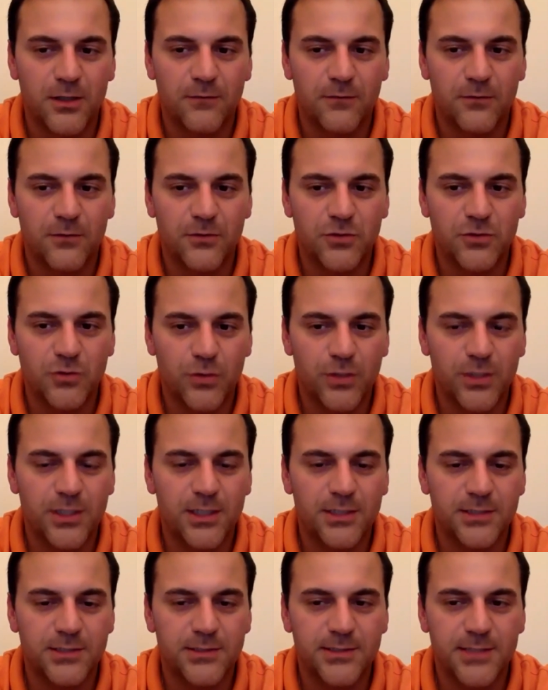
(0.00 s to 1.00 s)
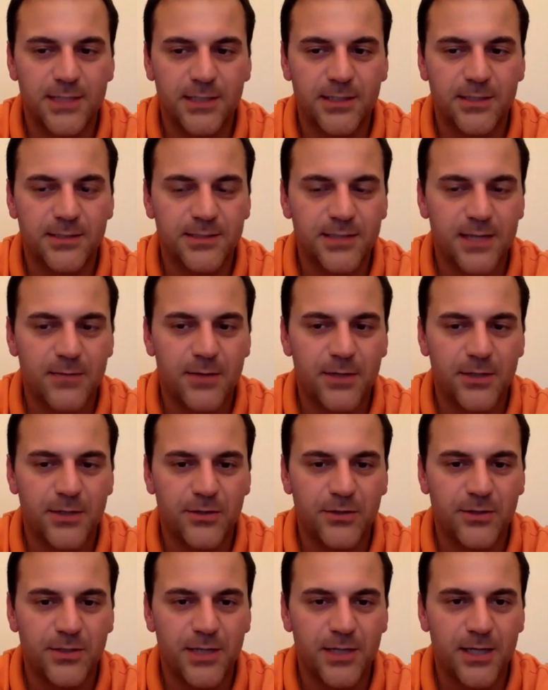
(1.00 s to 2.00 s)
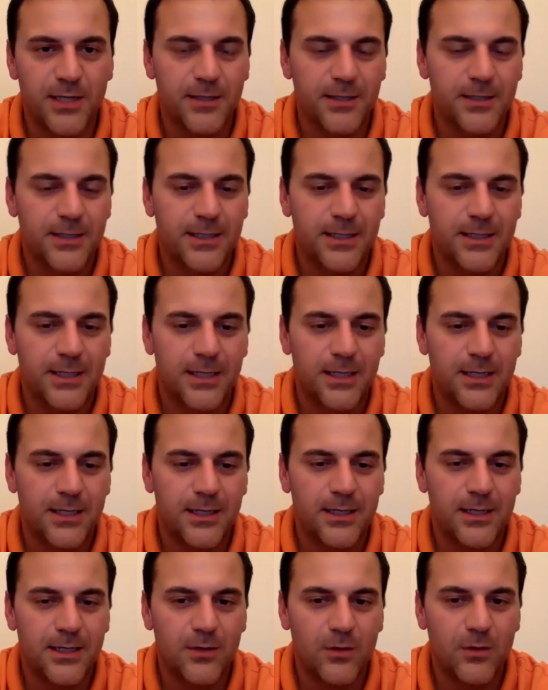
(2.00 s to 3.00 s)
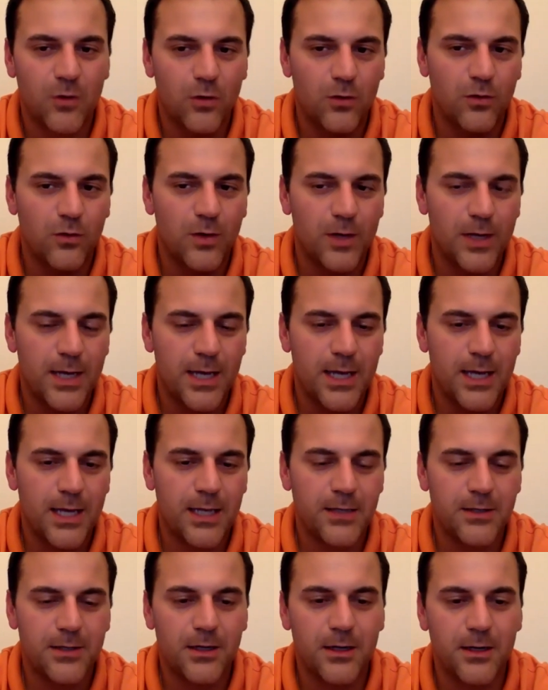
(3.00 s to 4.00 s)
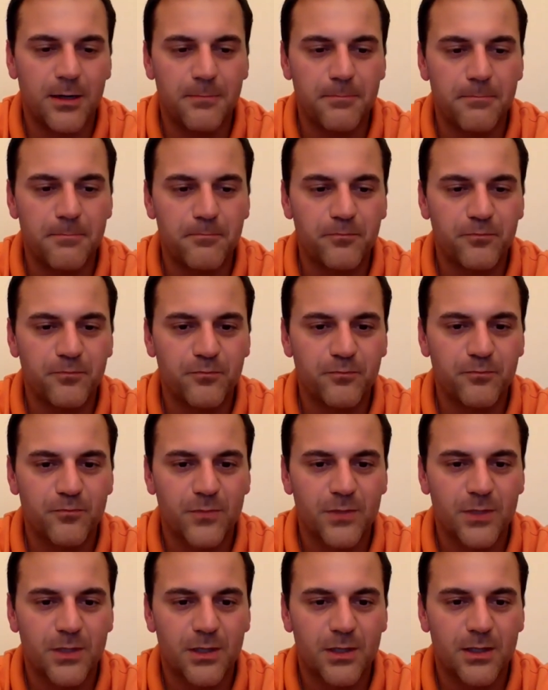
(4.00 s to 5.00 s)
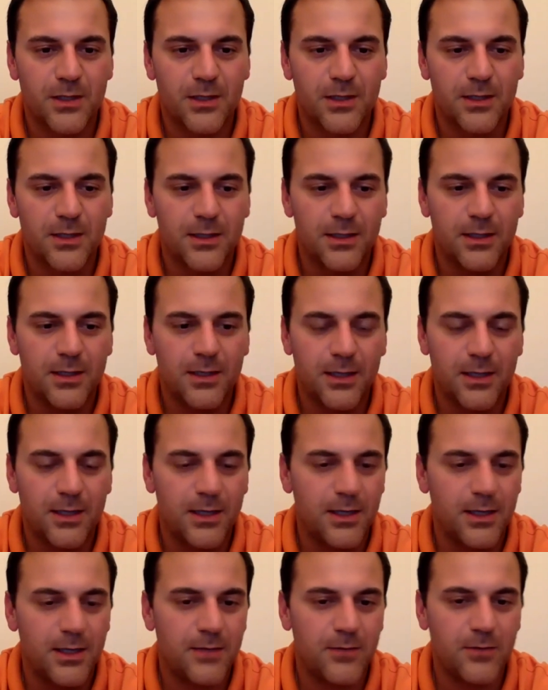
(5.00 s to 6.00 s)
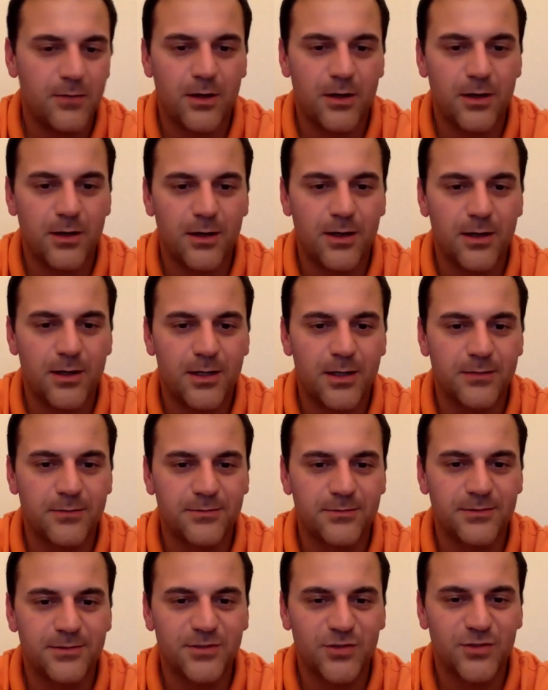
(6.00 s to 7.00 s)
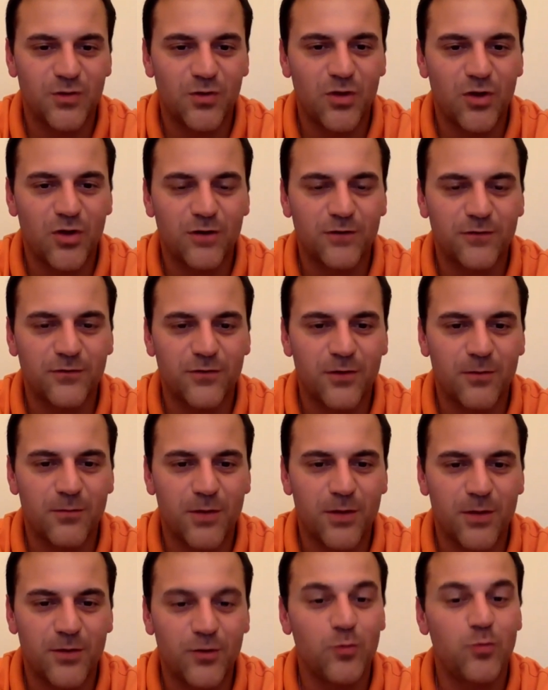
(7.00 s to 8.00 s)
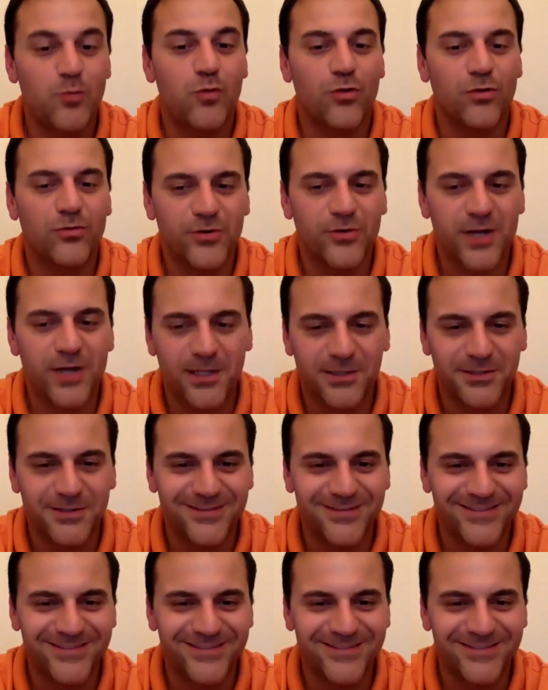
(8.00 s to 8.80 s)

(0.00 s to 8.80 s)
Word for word: for joining us and taking the time out of your day. Uh, and um, and uh, so long from uh, Newport, Rhode Island.